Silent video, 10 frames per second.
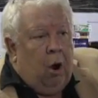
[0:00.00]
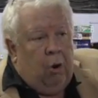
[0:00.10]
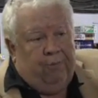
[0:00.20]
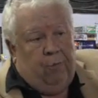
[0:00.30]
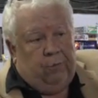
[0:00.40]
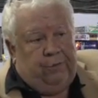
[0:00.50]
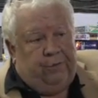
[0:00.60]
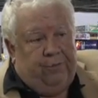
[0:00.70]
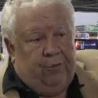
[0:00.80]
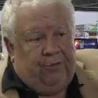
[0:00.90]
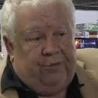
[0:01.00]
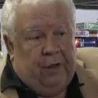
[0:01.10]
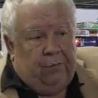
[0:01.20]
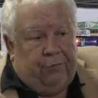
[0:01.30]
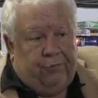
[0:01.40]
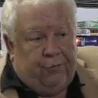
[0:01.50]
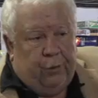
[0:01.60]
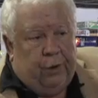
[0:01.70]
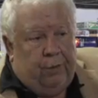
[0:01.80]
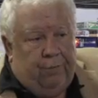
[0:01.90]
Our voltage of our cells is
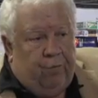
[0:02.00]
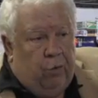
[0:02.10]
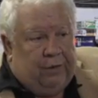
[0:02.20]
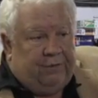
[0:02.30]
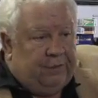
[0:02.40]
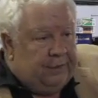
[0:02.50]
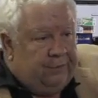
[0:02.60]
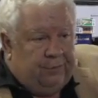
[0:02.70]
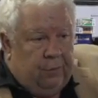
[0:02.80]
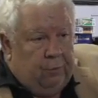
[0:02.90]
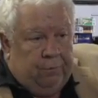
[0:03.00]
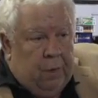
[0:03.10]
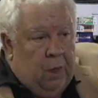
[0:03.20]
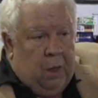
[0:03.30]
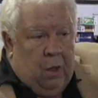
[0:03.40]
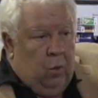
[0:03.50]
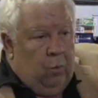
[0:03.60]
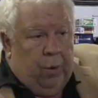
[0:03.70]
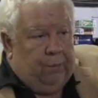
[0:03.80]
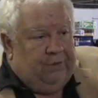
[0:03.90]
346, so we'll
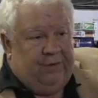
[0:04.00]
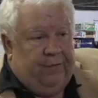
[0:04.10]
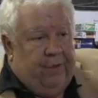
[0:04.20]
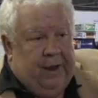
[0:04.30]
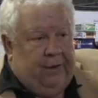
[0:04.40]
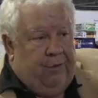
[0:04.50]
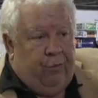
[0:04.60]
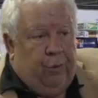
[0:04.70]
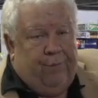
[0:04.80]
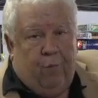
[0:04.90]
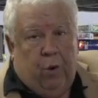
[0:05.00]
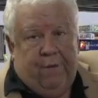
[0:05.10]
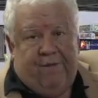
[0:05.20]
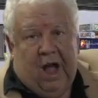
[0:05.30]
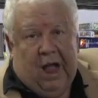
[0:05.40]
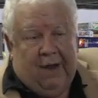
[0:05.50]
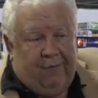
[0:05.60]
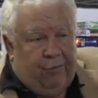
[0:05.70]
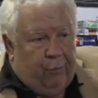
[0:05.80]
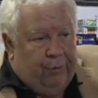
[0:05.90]
probably set that to 345
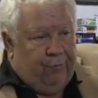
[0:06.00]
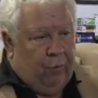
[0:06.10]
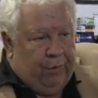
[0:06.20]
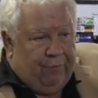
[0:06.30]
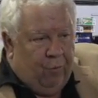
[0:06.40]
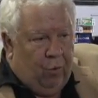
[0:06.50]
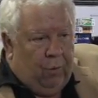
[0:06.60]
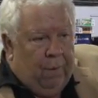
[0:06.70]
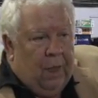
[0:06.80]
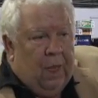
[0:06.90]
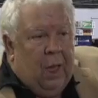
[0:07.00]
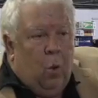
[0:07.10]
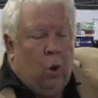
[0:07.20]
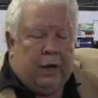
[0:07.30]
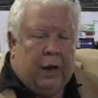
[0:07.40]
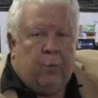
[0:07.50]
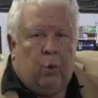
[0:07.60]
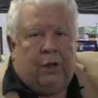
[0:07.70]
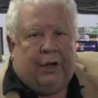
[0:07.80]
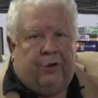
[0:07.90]
or 344, where it doesn't
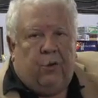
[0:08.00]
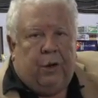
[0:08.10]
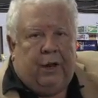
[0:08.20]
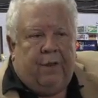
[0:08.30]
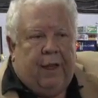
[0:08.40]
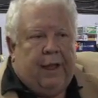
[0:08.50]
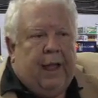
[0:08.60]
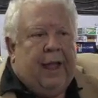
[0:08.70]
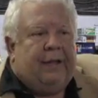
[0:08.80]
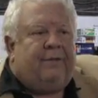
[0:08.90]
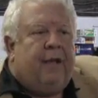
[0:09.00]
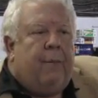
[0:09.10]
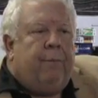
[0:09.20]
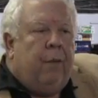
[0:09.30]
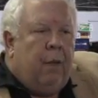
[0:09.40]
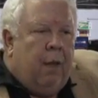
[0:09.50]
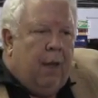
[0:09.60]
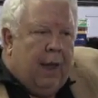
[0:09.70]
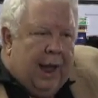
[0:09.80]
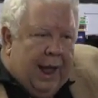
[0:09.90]
really do anything except
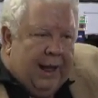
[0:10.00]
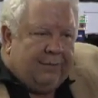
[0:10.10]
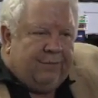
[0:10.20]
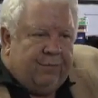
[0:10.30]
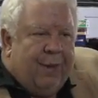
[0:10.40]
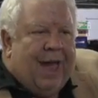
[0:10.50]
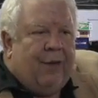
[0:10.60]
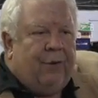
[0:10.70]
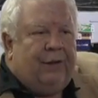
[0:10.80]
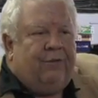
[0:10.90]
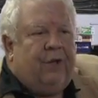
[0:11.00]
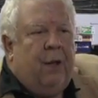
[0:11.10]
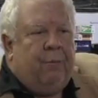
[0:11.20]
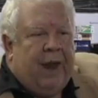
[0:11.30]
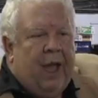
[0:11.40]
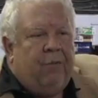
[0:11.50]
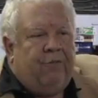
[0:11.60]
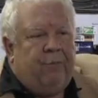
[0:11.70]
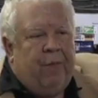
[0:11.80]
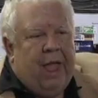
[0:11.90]
as the batteries come down
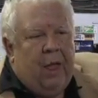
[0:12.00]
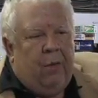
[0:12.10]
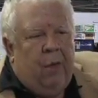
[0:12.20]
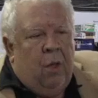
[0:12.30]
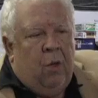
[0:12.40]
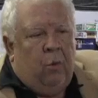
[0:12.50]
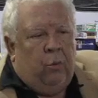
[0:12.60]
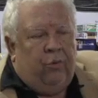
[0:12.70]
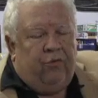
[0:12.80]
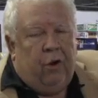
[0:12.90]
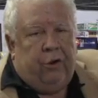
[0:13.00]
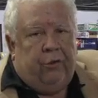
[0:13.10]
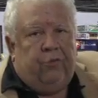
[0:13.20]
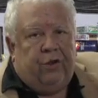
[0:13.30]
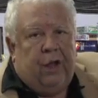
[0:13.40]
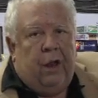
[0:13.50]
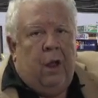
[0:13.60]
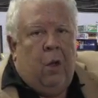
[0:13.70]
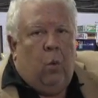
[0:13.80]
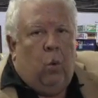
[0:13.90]
from that, when we start using it,
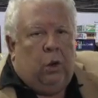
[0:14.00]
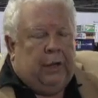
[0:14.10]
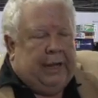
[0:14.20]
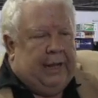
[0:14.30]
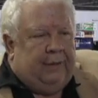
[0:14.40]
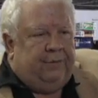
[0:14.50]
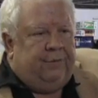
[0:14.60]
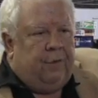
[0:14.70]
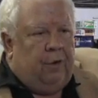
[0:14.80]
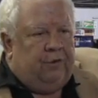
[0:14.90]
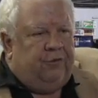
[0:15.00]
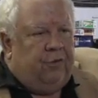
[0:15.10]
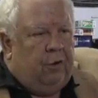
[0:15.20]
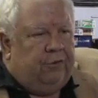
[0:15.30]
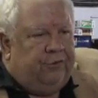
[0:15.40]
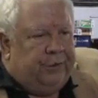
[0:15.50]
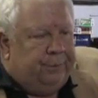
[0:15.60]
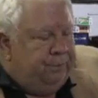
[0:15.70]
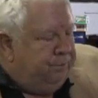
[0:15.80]
we'll again start charging.